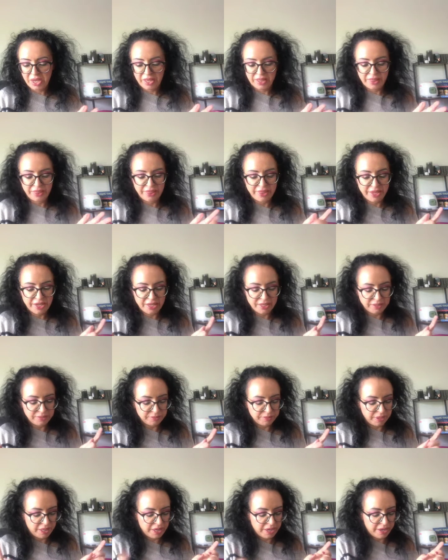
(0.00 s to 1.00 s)
Then
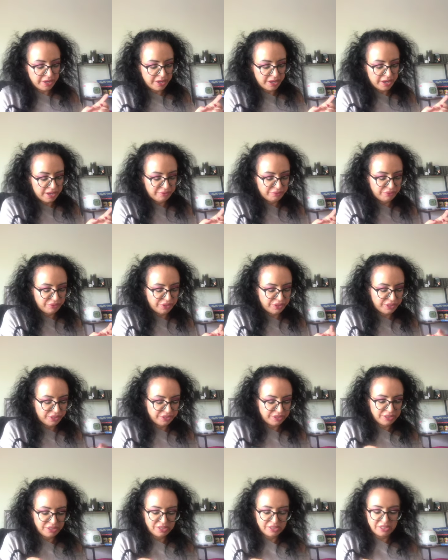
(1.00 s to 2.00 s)
I have here
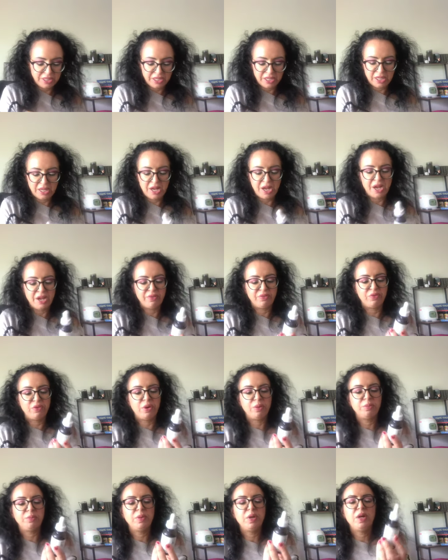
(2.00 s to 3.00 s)
this little guy
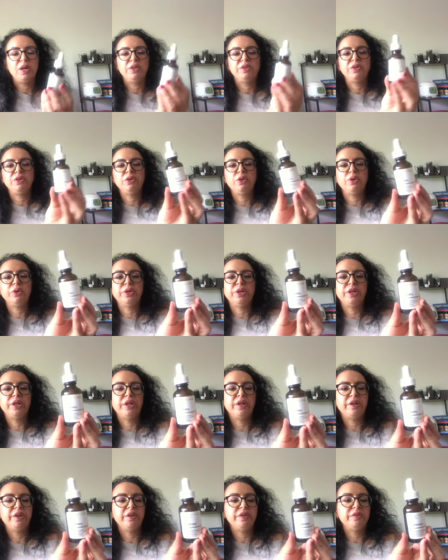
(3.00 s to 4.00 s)
from The
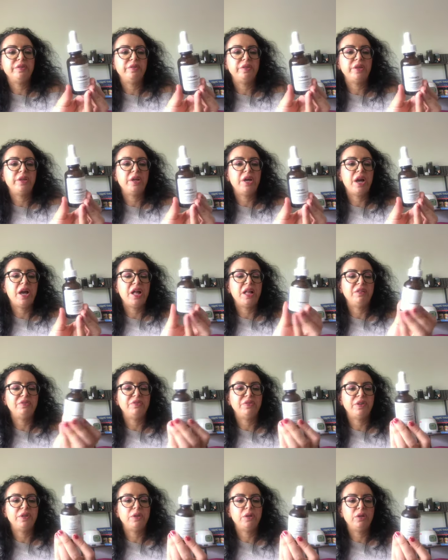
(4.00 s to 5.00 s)
Ordinary, the
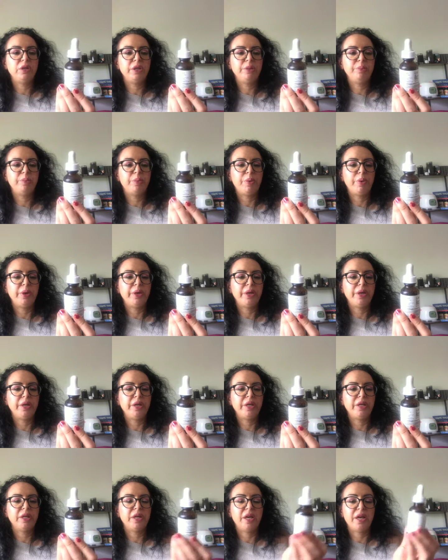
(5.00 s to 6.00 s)
alpha lipoic
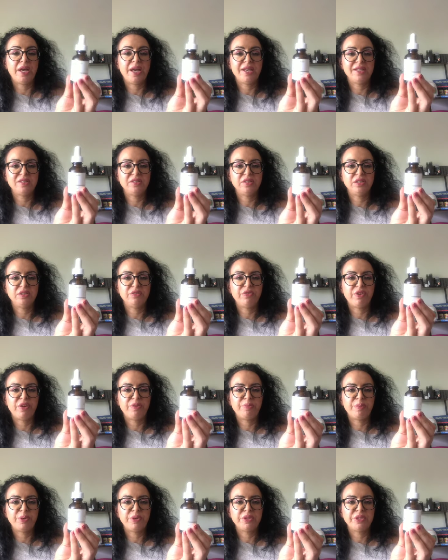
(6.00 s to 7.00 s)
acid
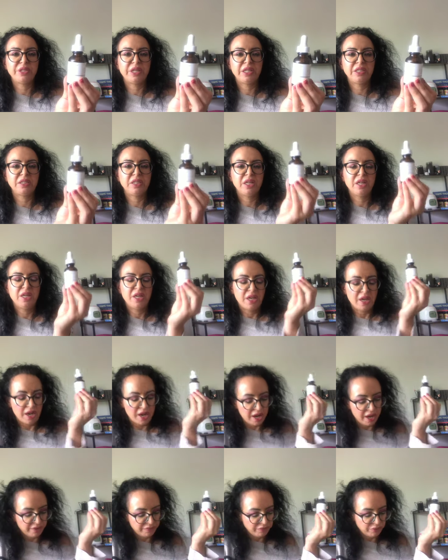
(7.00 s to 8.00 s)
5%.
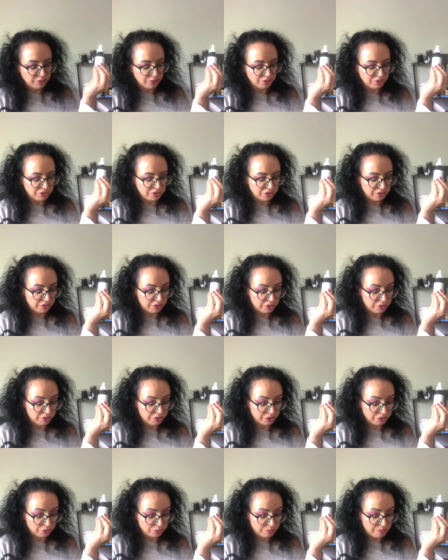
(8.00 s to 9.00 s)
I've used it
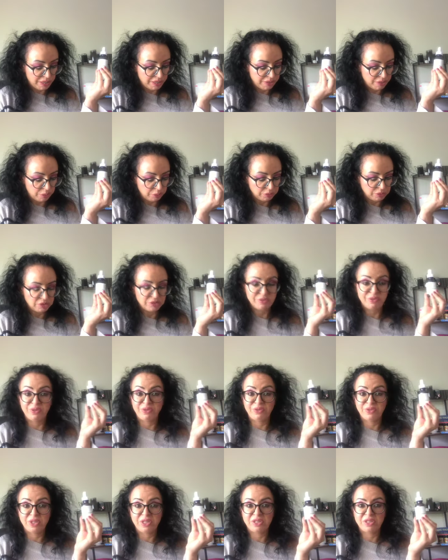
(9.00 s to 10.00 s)
according to my notes
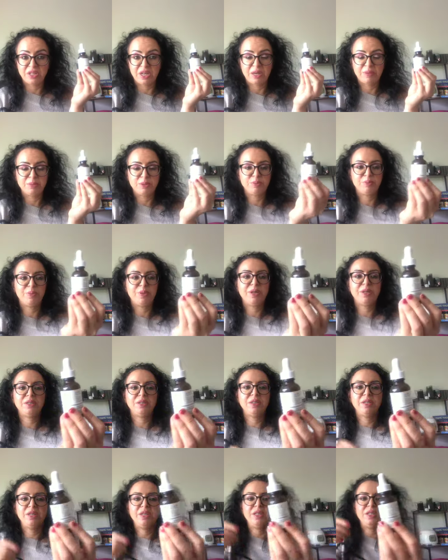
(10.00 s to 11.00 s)
15 times, but
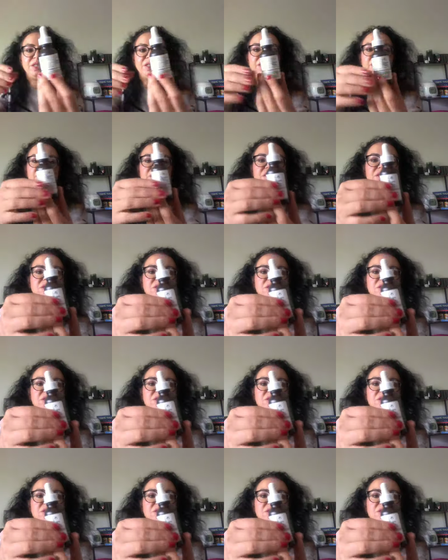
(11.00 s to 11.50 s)
it is